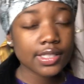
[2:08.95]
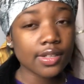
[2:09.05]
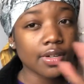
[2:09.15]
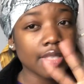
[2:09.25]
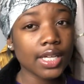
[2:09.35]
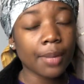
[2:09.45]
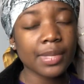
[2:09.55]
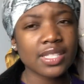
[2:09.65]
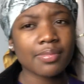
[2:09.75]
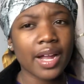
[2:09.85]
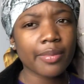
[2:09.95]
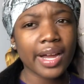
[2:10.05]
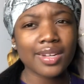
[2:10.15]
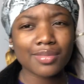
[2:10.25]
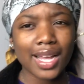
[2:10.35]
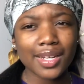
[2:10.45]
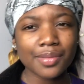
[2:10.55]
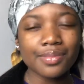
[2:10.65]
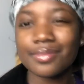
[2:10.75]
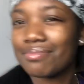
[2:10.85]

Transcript: so yeah i'm inspired by them kind of